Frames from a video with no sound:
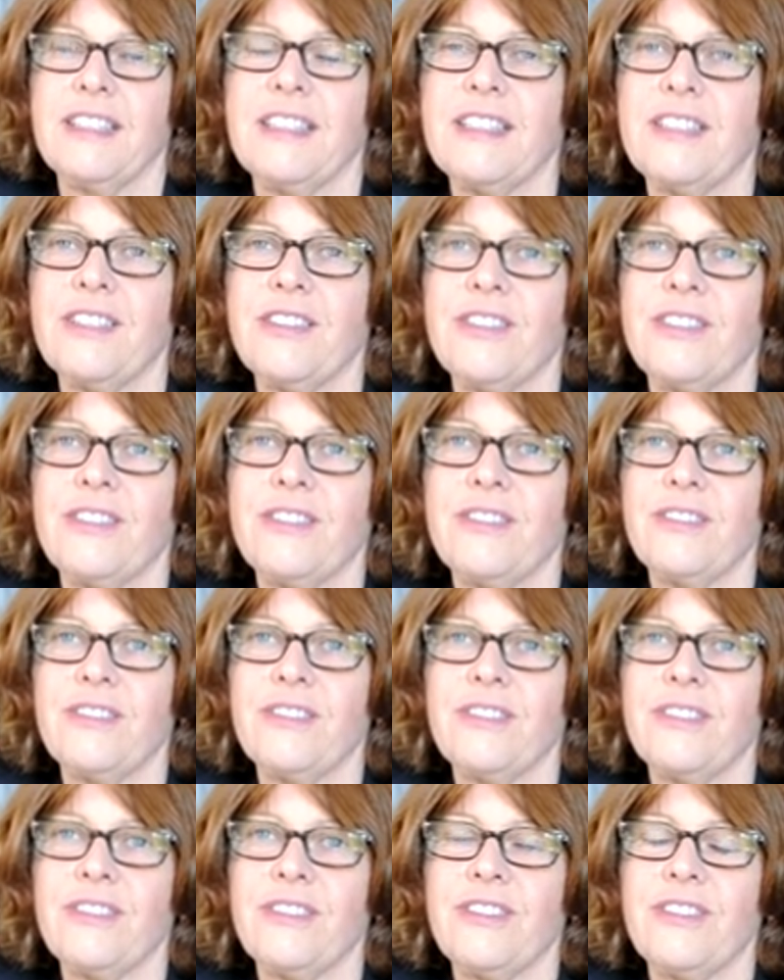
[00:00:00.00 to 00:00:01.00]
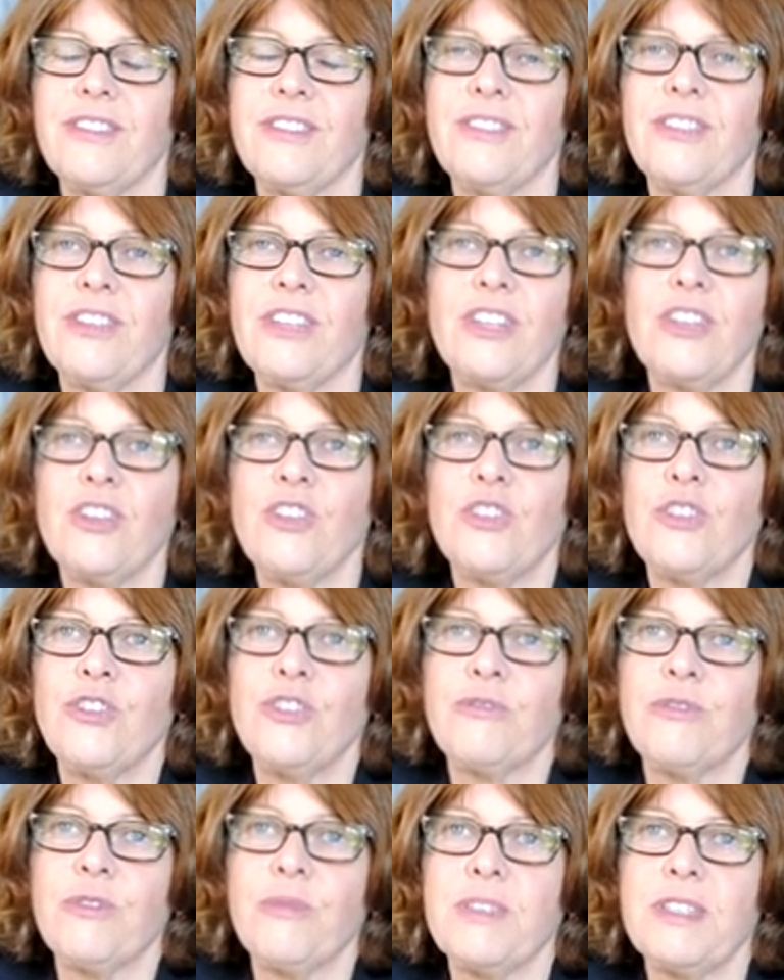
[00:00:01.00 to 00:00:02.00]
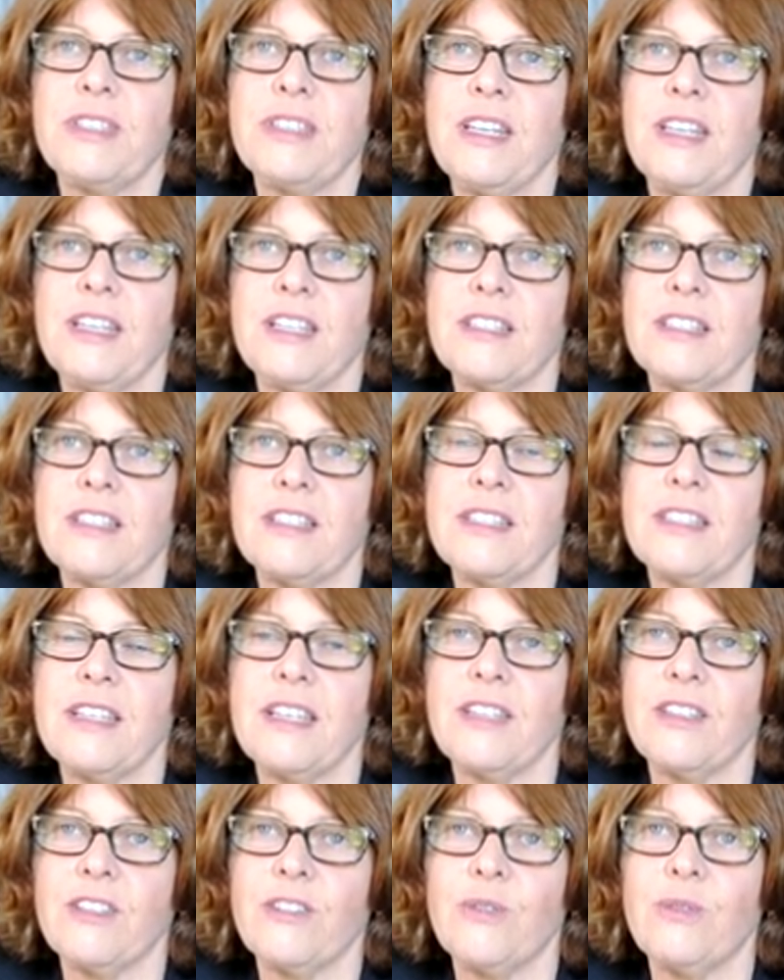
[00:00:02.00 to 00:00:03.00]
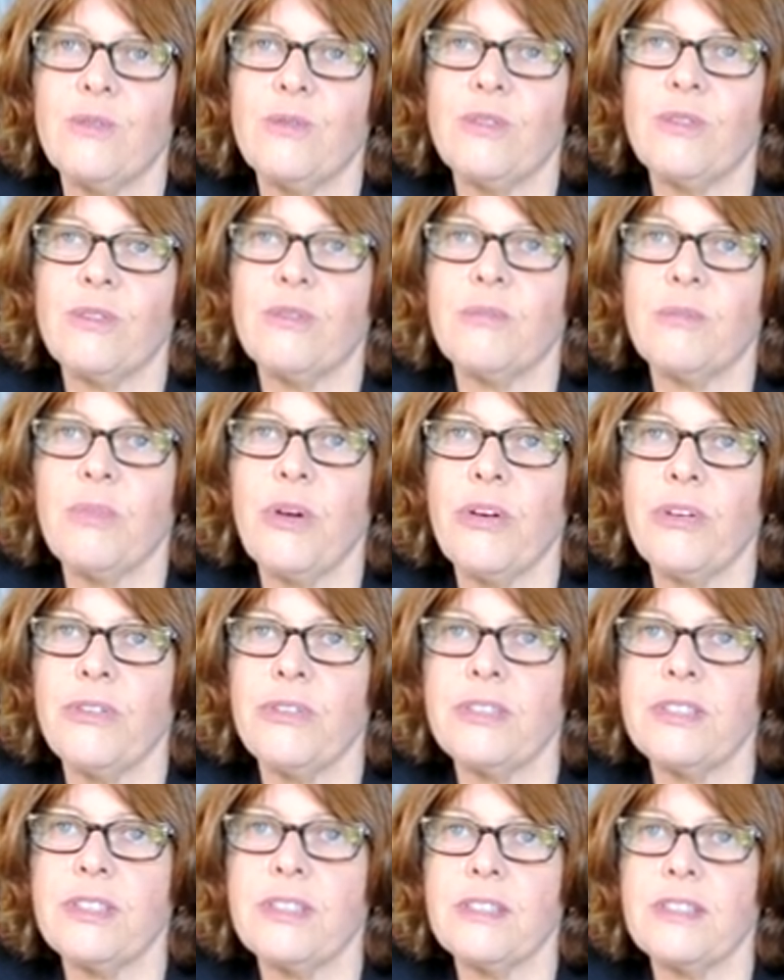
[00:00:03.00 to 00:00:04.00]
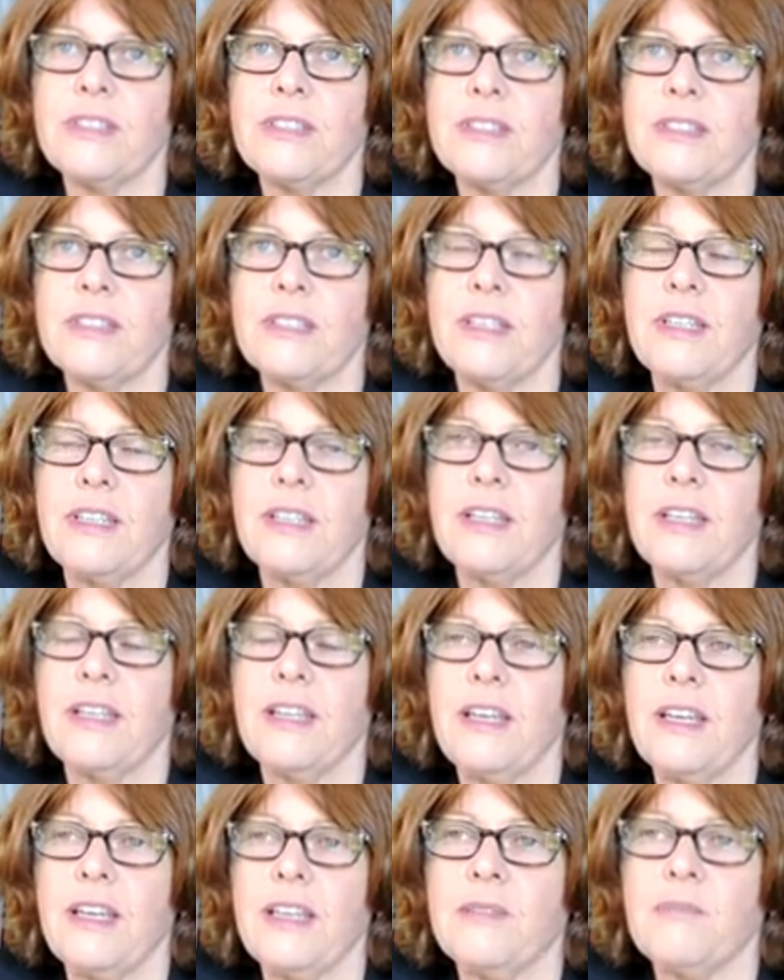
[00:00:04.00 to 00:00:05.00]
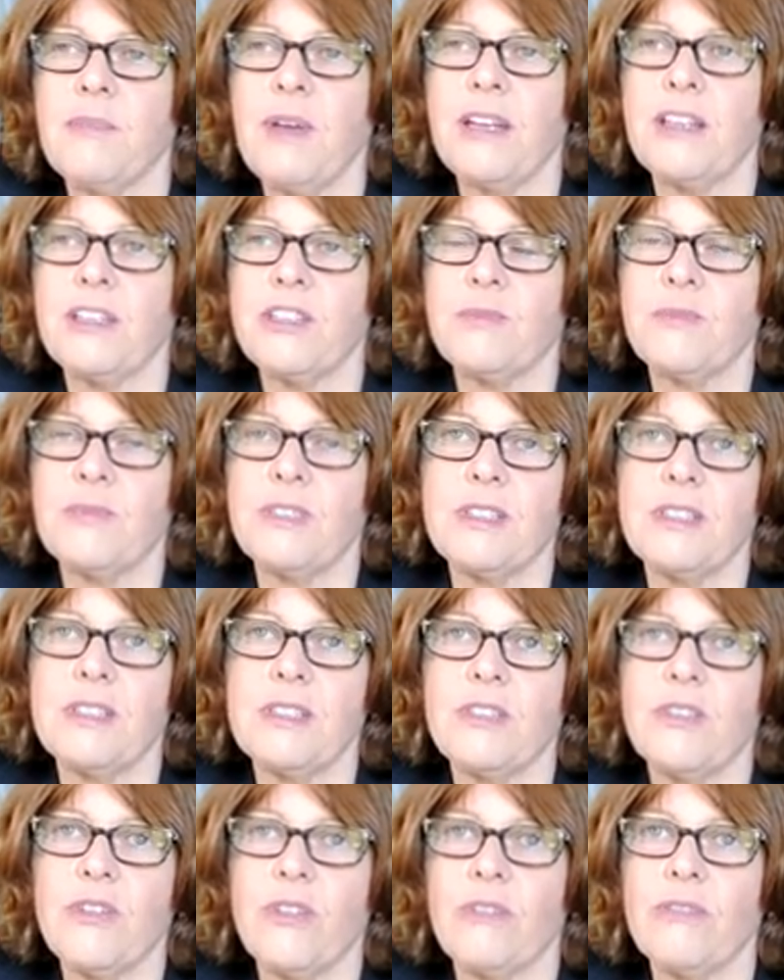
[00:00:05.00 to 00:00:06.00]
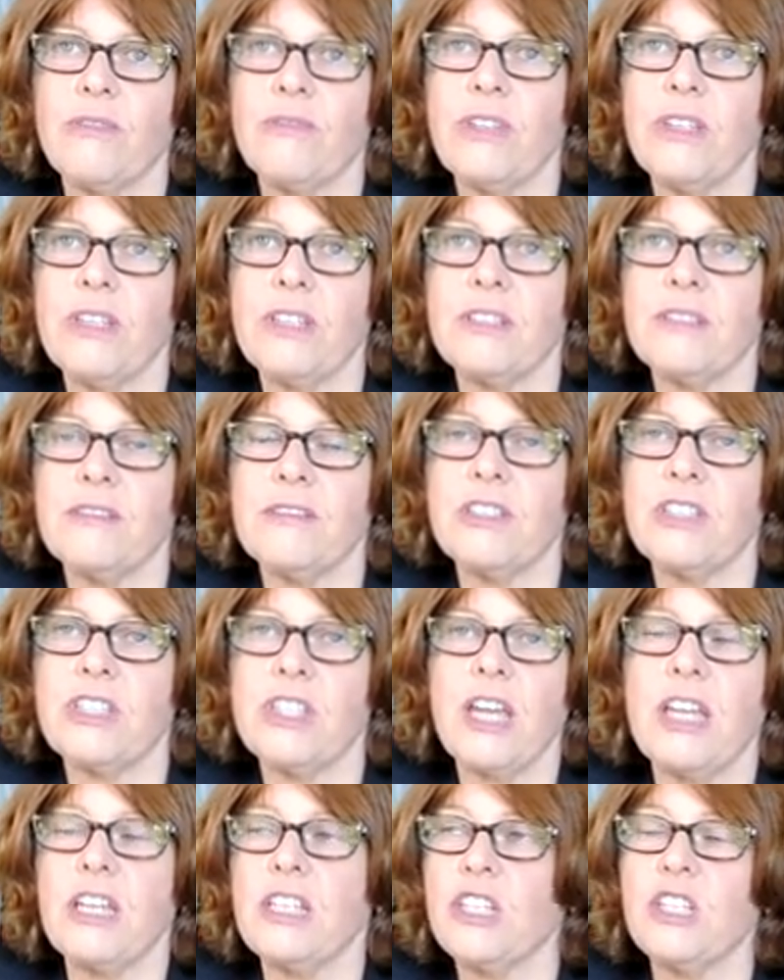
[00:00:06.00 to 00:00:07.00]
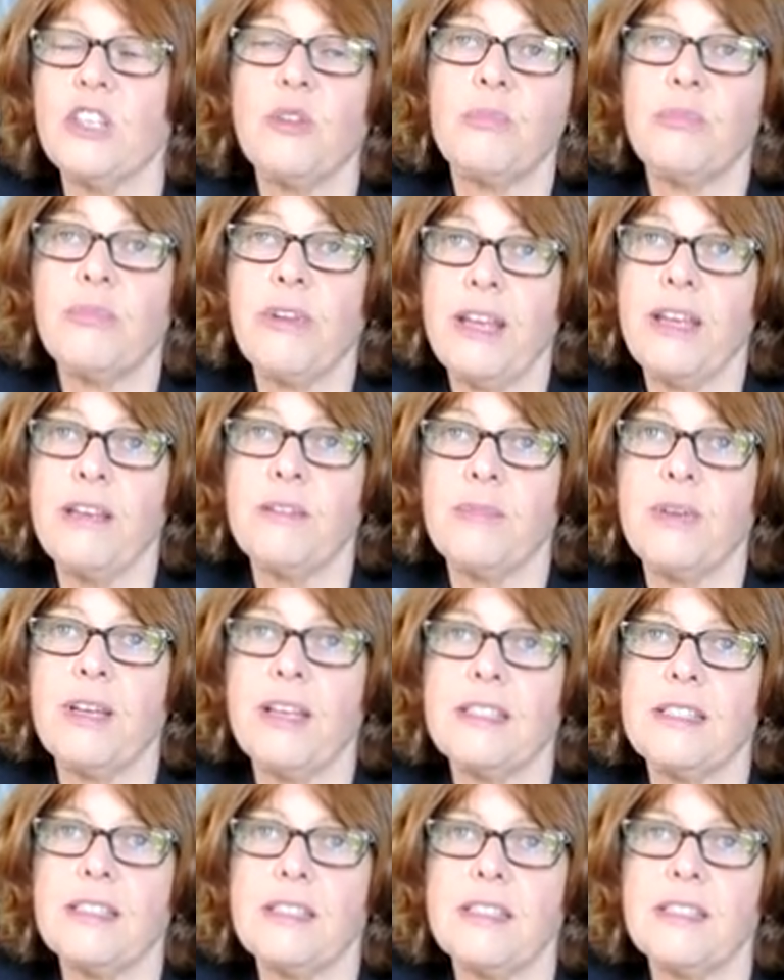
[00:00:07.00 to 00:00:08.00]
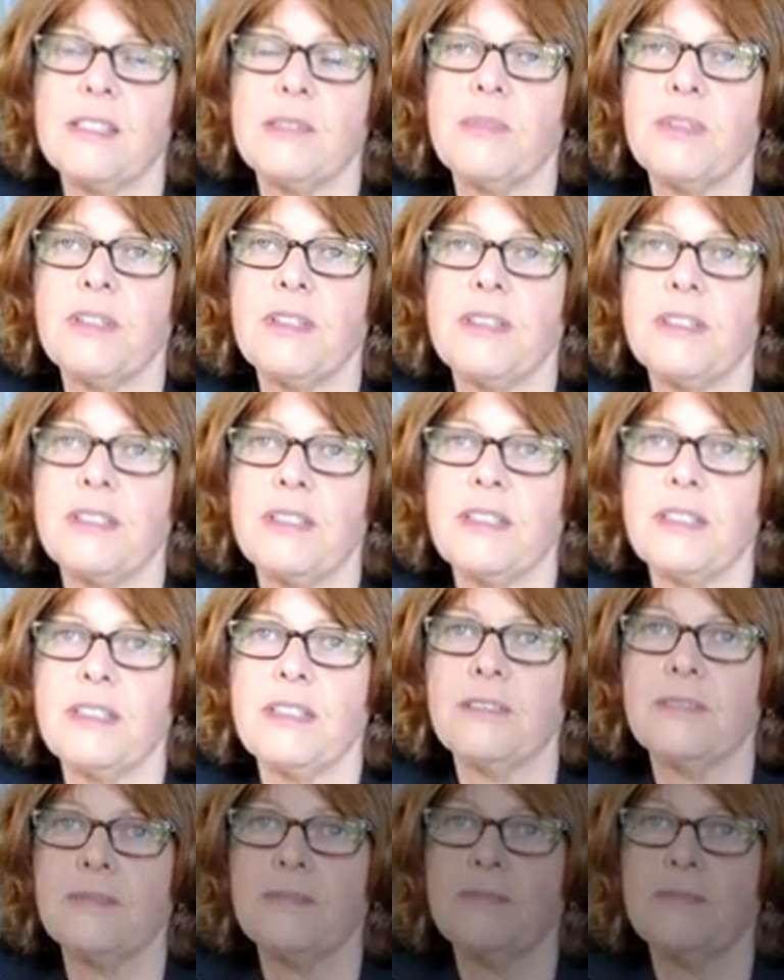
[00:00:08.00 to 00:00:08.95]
So they don't learn from the sanctions that the court imposes, and punishment is not effective in changing a brain-based disability.